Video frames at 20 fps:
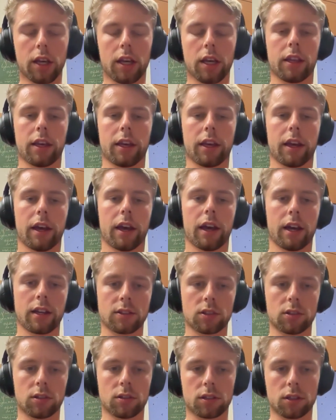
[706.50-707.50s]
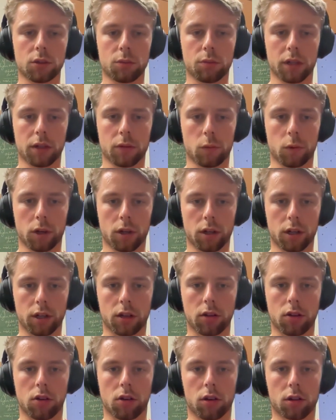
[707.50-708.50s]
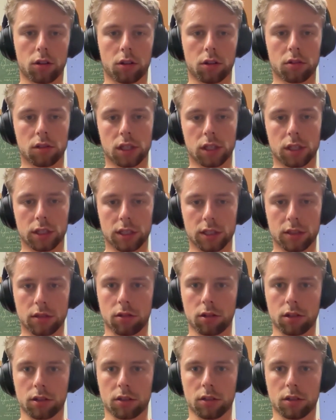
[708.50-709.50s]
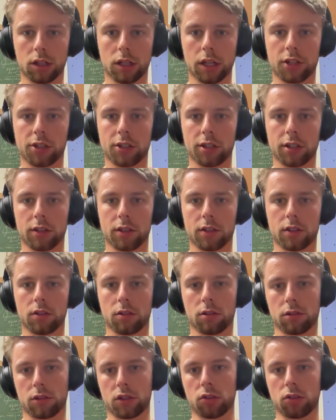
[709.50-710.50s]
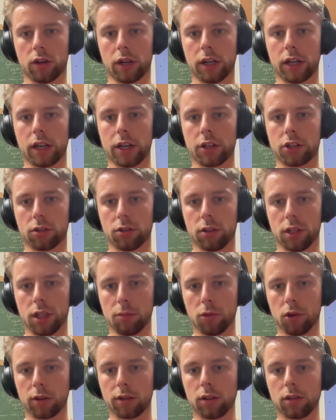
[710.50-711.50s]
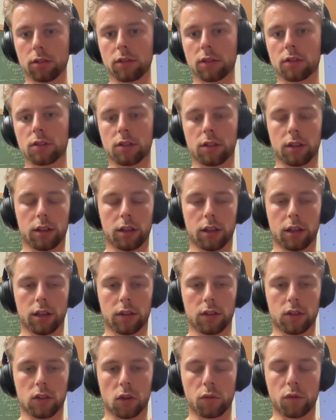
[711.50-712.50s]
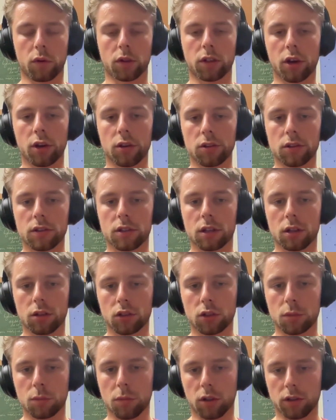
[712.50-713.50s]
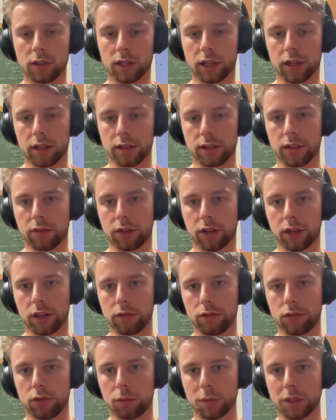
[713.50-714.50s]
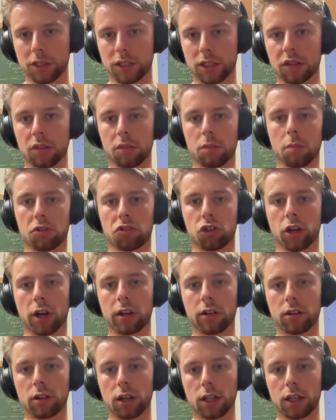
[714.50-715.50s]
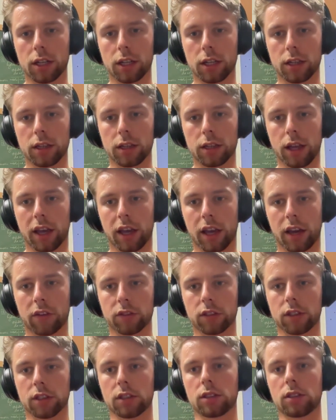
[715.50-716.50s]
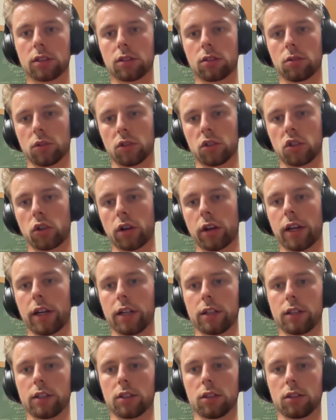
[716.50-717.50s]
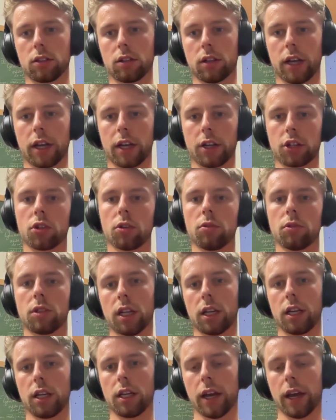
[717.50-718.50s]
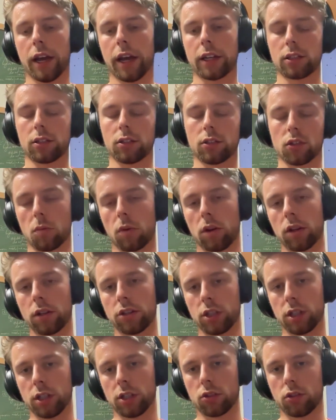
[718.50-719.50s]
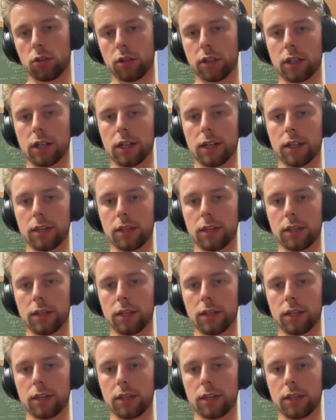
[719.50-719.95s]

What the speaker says: There has also been work on using these cross correlations to constrain HOD models. And so for those small scales are very informative. But generally, they haven't constrained HOD and cosmology jointly,